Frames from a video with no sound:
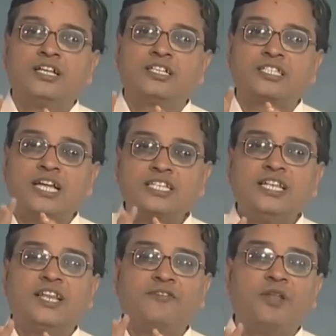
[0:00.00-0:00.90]
Such
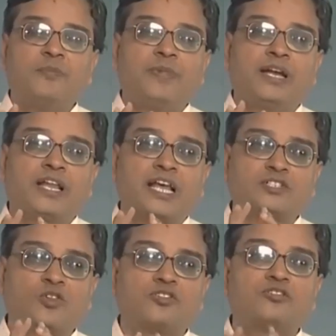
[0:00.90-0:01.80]
an development
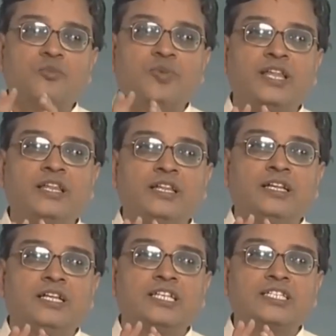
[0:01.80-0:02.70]
has also been
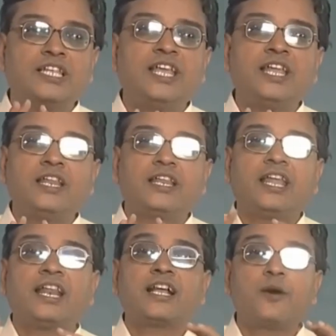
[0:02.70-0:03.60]
seen
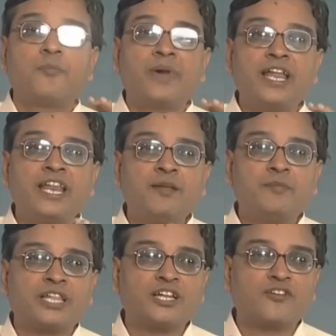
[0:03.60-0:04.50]
in combining
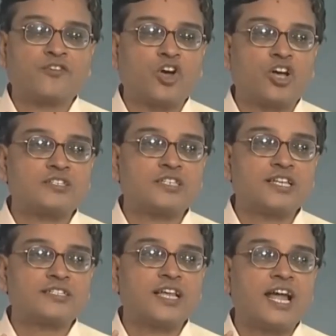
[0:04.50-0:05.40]
method of
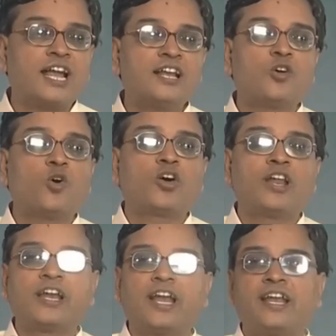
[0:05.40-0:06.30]
caustics and
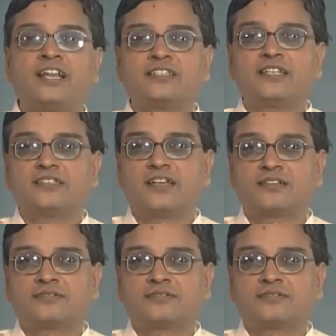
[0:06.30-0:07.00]
coherent gradient sensor.